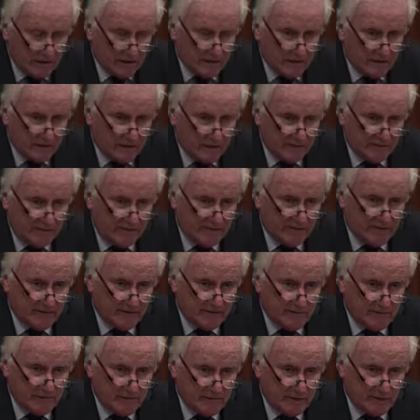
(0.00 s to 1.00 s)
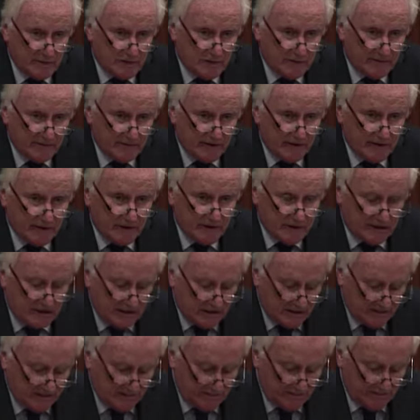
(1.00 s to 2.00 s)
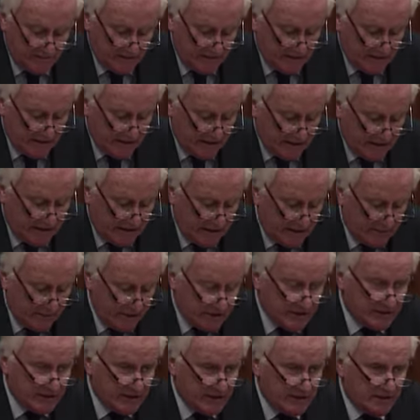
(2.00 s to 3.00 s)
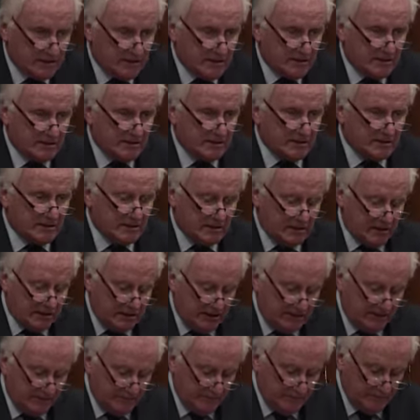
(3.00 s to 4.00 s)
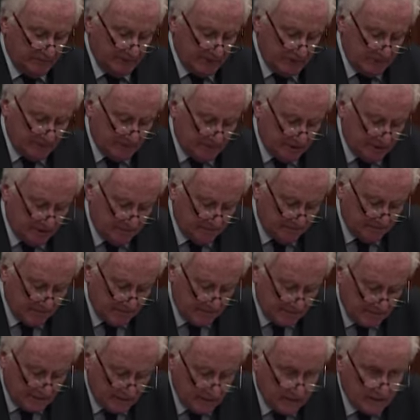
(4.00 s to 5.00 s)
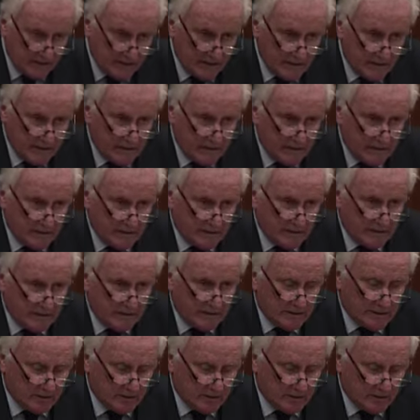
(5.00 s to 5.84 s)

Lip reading: On the 5th of March of that year, they were sentenced to life imprisonment. The